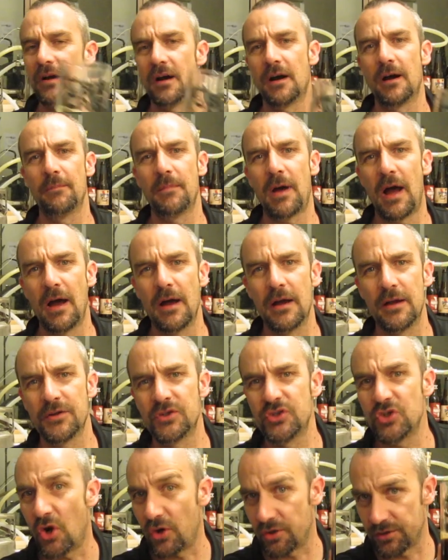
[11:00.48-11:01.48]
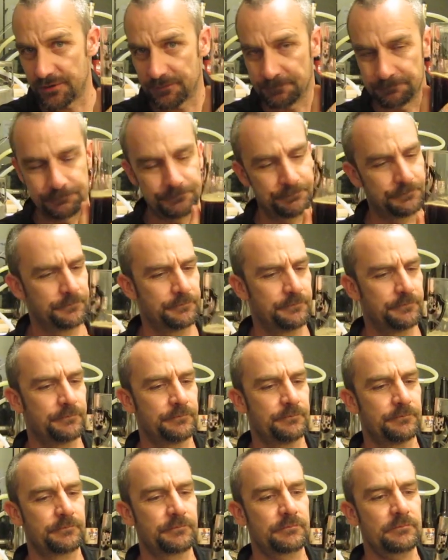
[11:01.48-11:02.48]
I'm shocked.
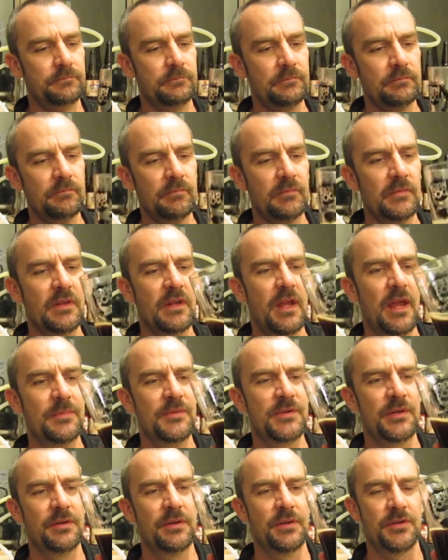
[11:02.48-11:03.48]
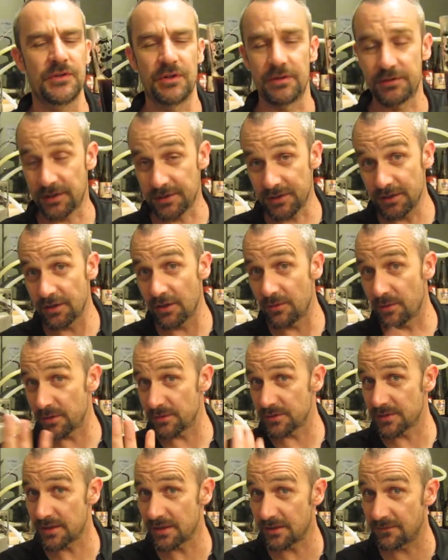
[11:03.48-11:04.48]
Absolutely shocked. I didn't know what it
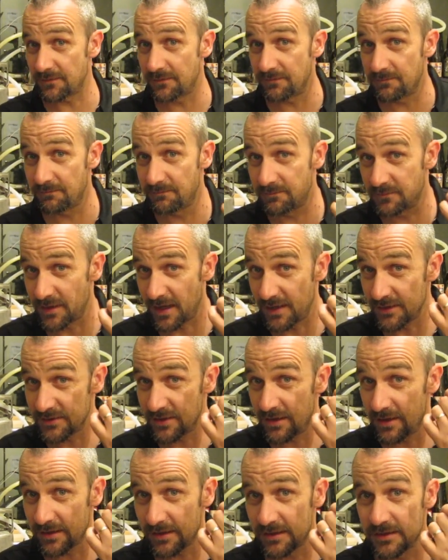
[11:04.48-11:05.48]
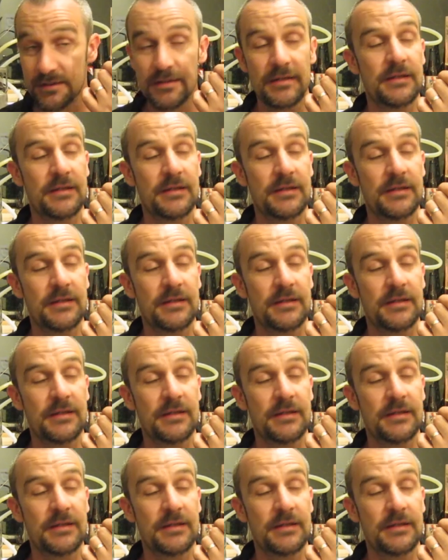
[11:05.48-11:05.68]
was going to taste like.